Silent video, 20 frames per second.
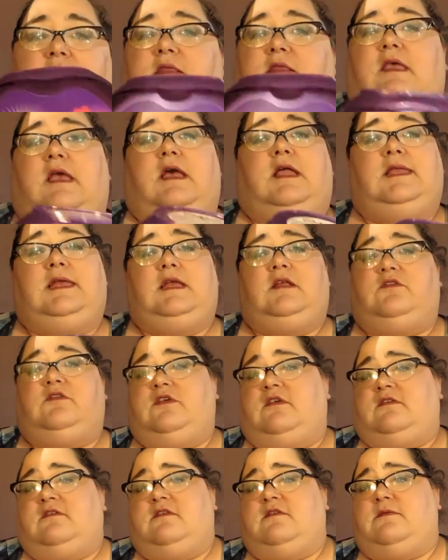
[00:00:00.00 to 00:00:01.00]
They clean
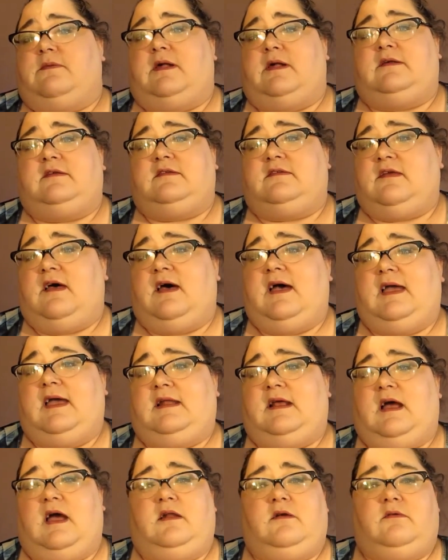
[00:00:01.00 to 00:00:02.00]
just as well as
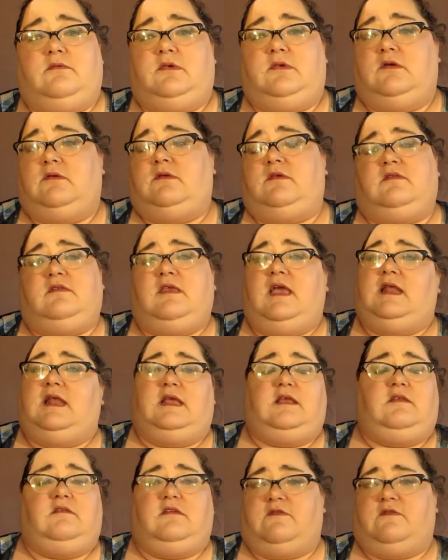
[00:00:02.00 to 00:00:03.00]
Tide. I don't notice
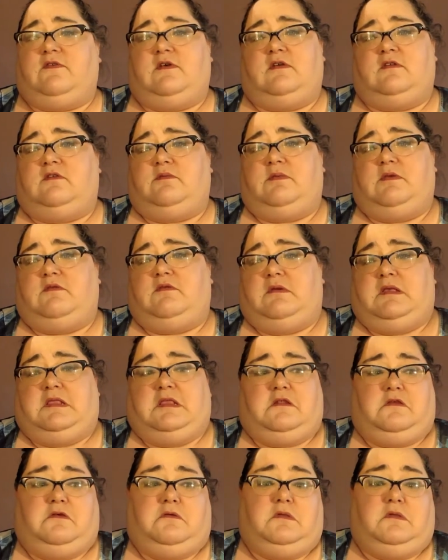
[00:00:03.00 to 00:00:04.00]
any difference between the
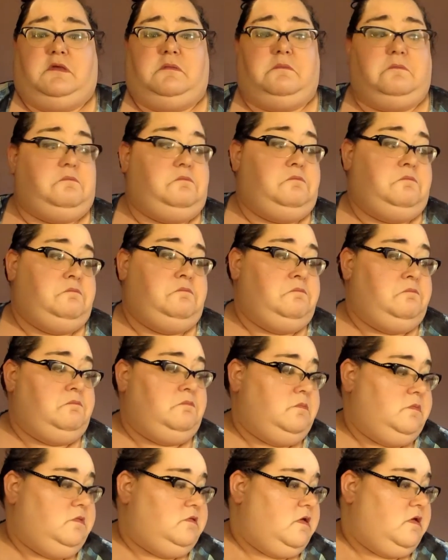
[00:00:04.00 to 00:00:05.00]
two of them.
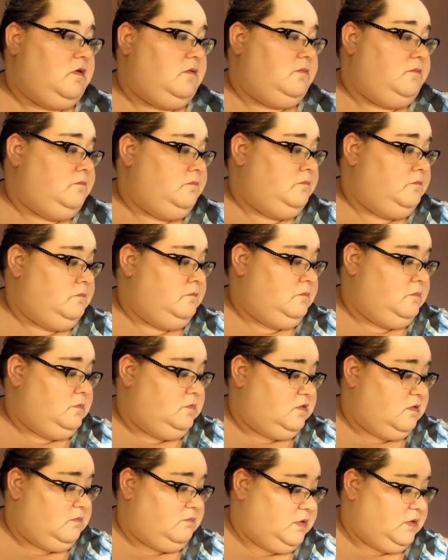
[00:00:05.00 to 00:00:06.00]
So
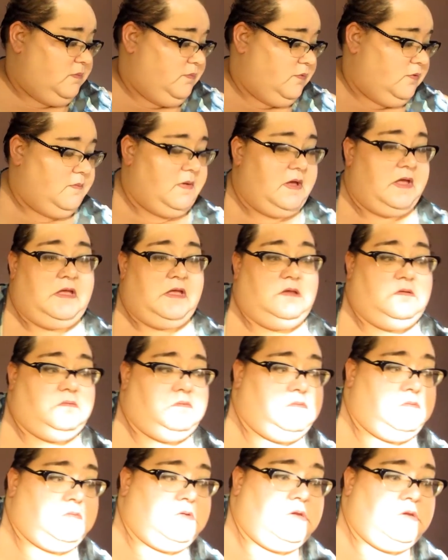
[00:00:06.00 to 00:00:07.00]
some people might
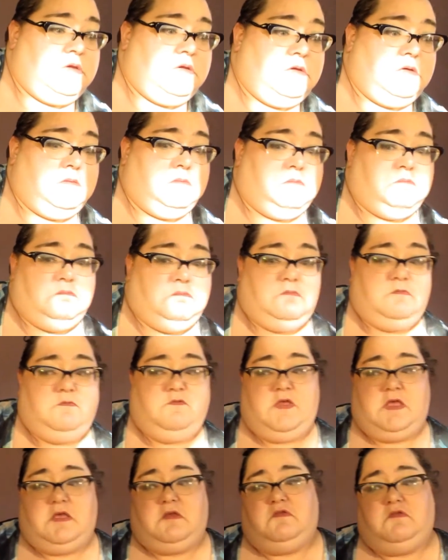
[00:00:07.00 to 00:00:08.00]

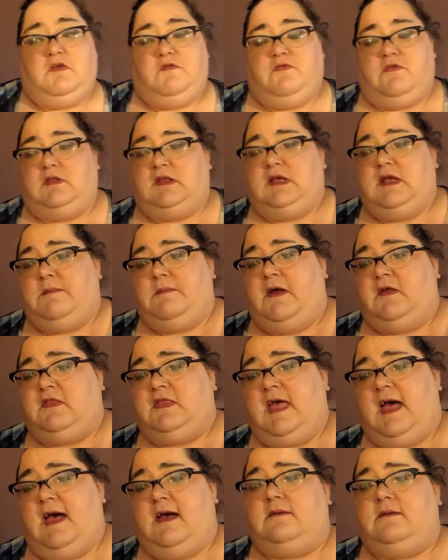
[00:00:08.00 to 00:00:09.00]
think differently about
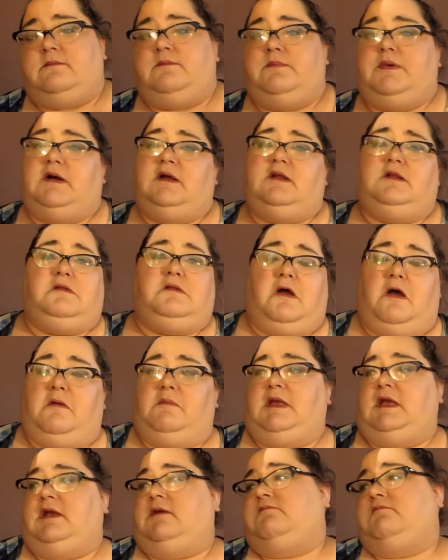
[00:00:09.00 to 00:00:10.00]
that, but not
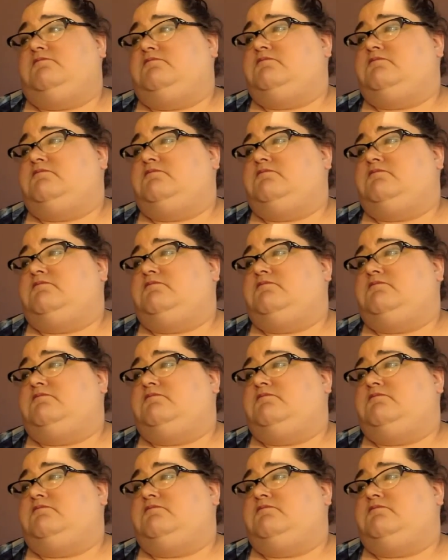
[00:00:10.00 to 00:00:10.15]
me.